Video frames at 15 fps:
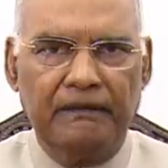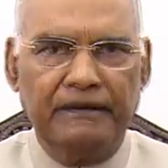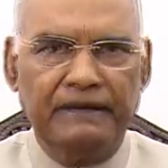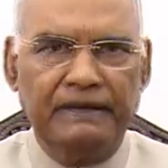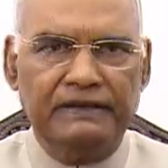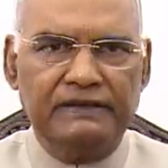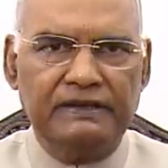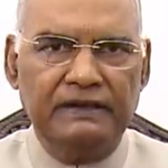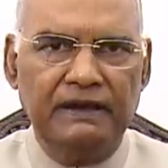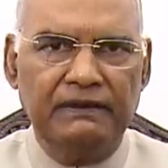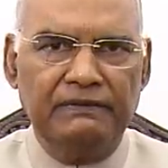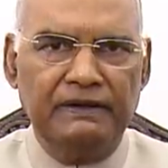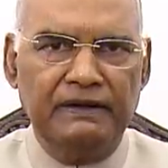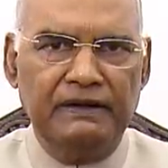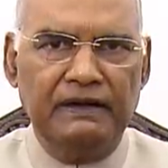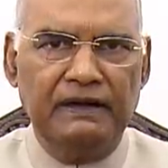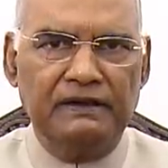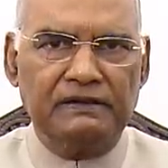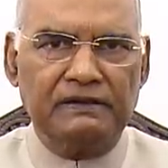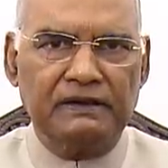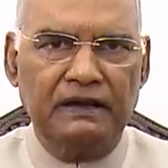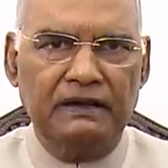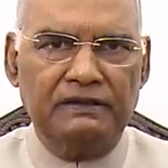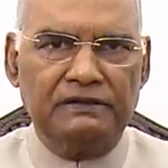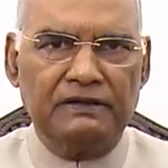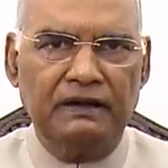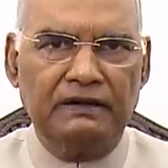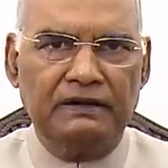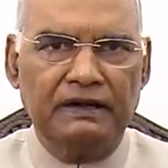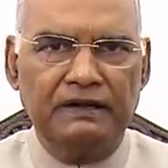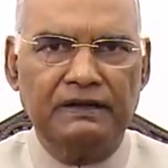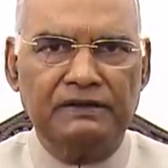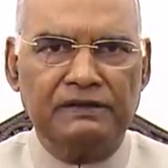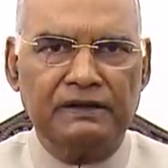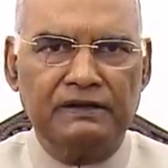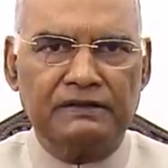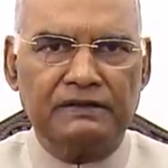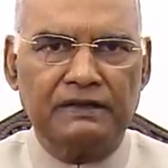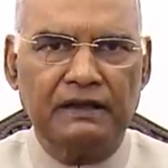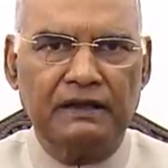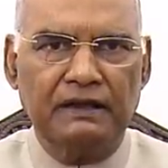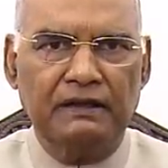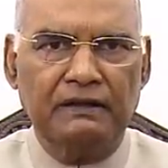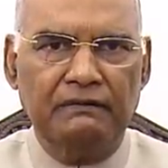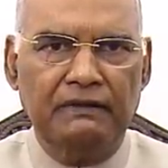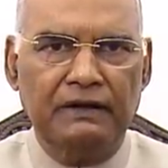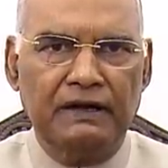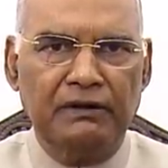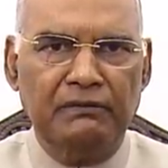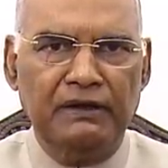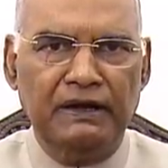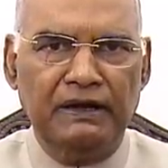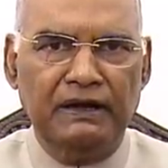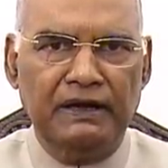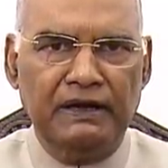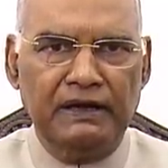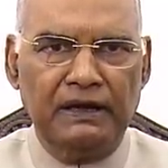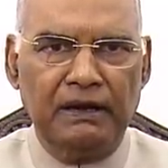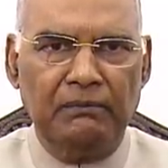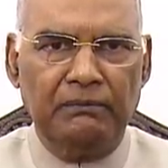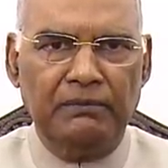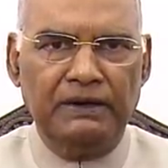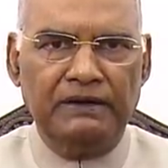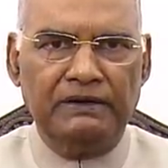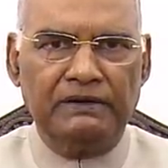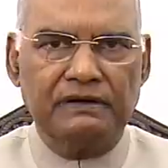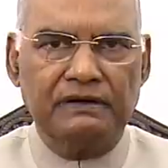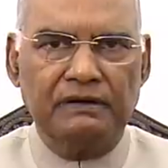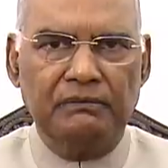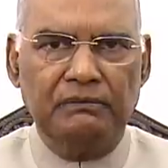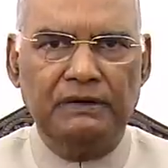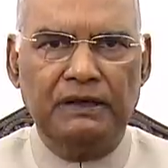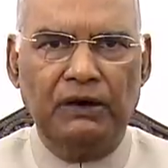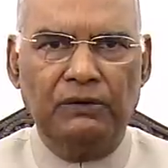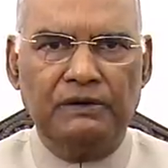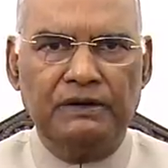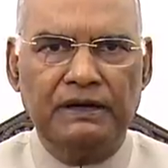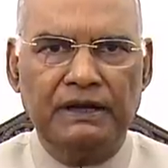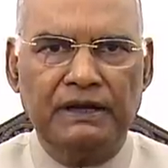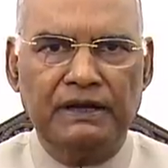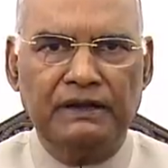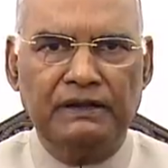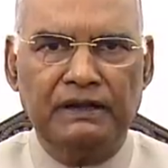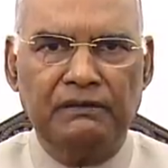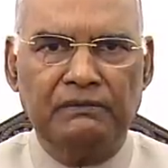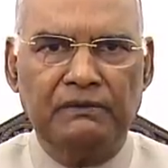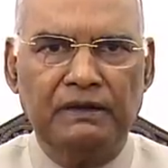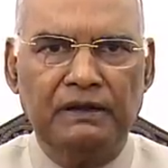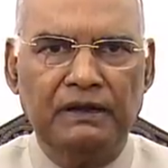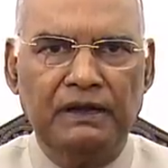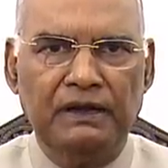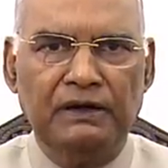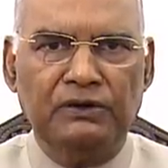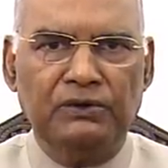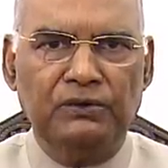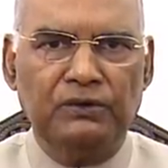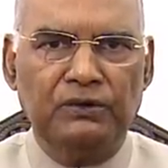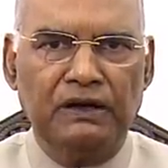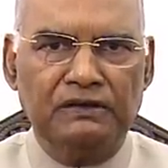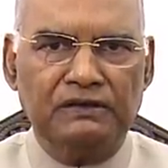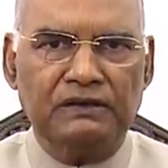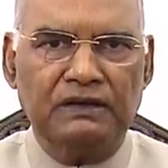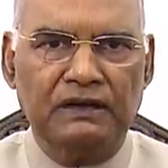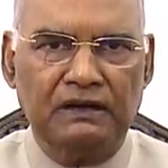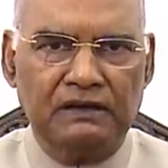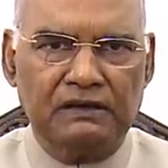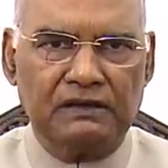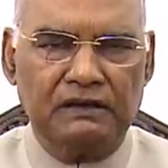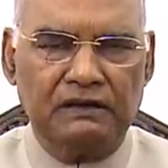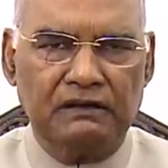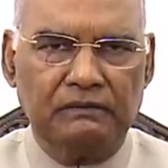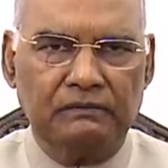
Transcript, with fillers: The history of India's cultural traditions will remain incomplete without taking them into consideration.